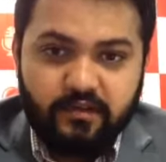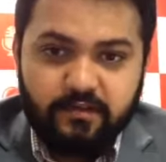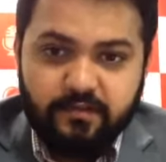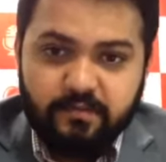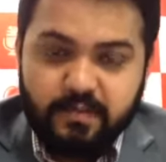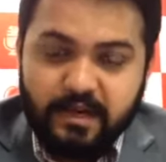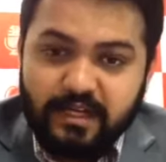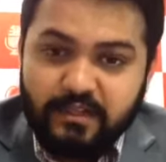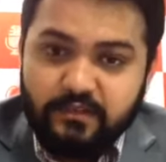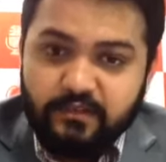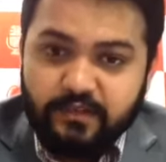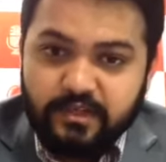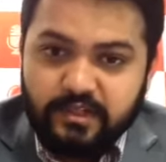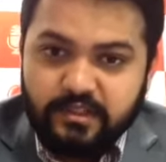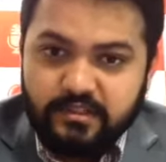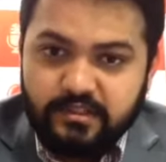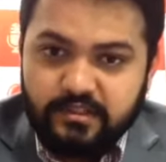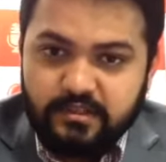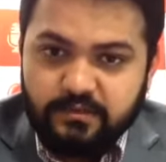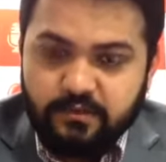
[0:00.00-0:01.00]

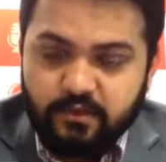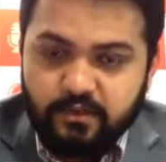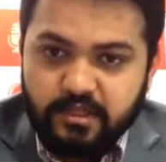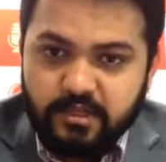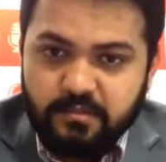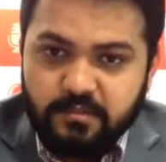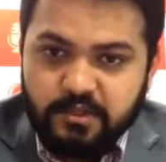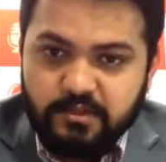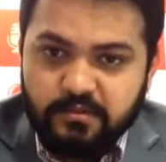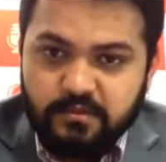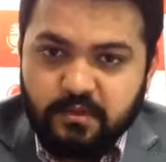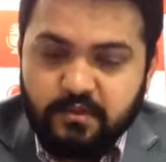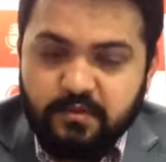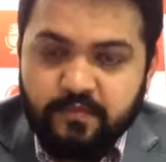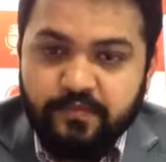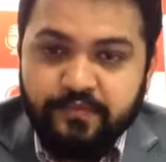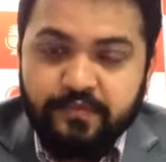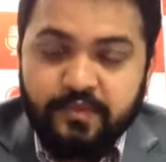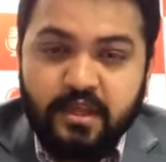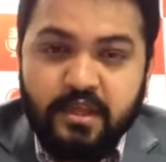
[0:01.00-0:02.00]
pathways for them as well.
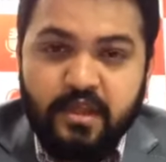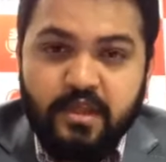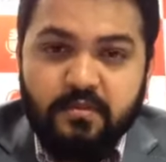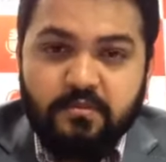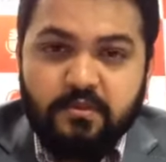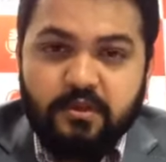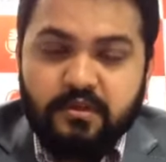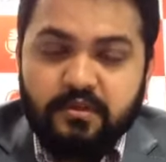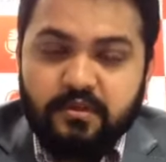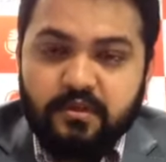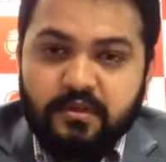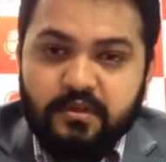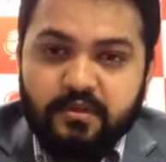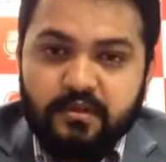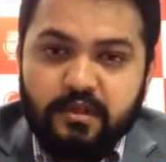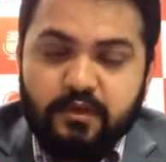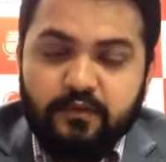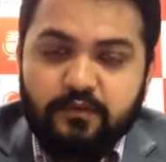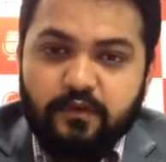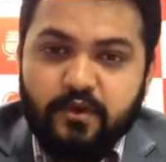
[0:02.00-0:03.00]
But
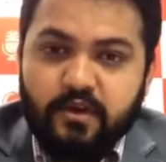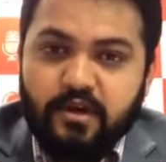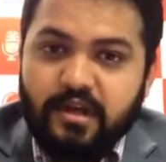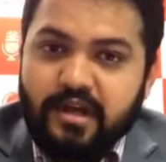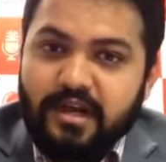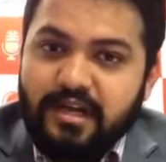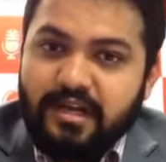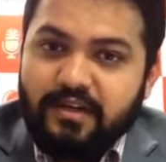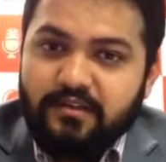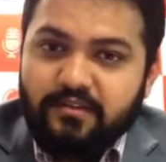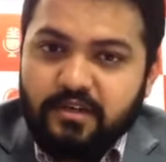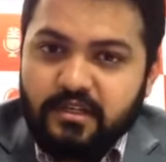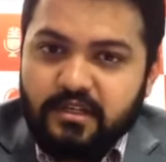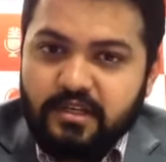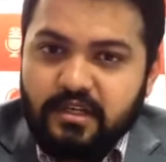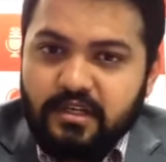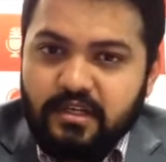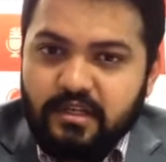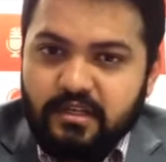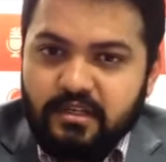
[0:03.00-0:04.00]
if you are currently
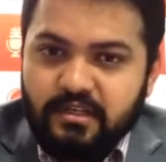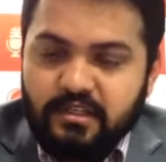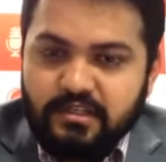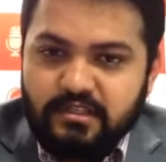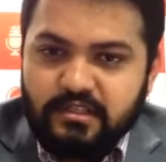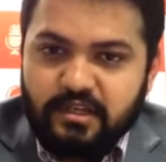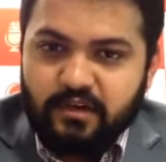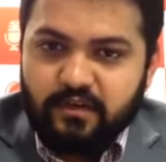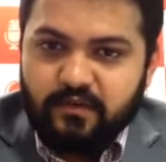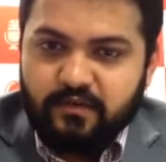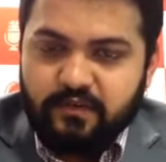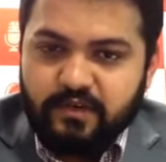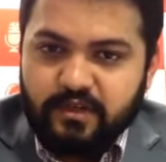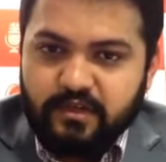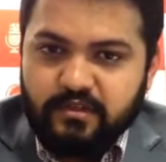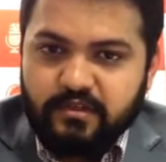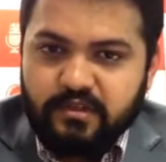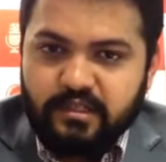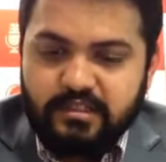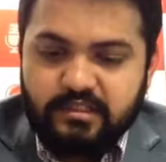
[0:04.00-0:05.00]
working in this kind of
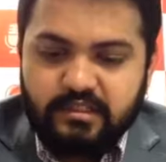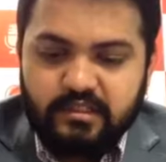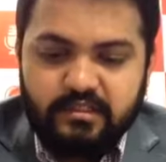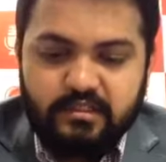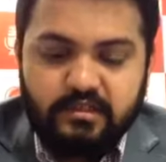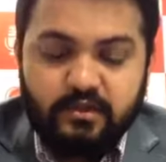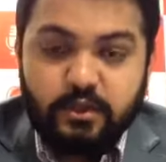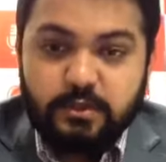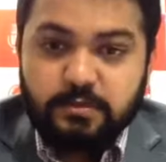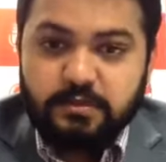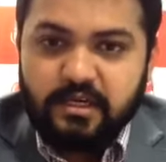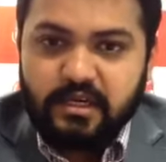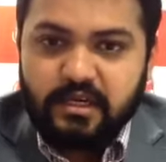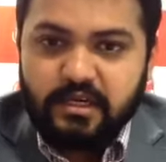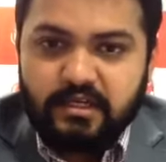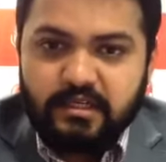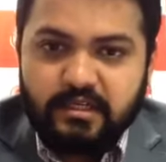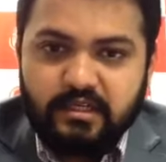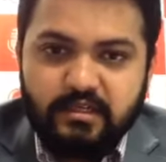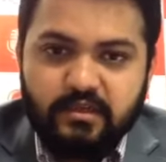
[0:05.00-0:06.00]
field, let's say the
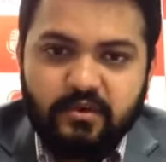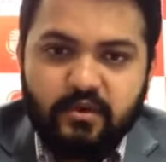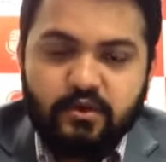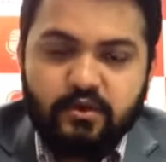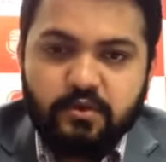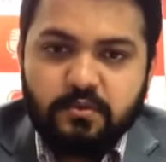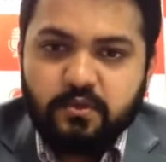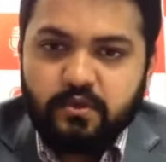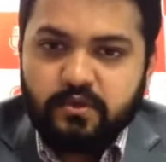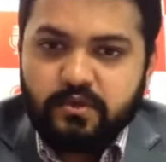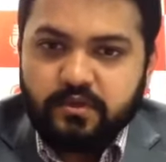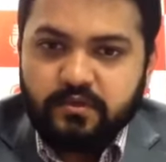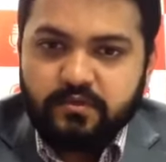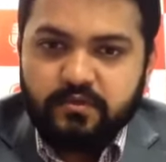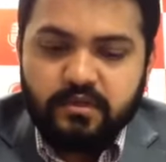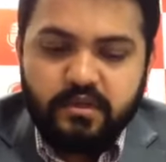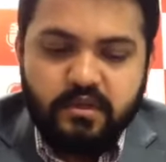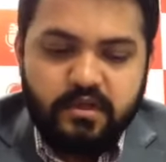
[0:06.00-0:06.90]
hospitality, automotive,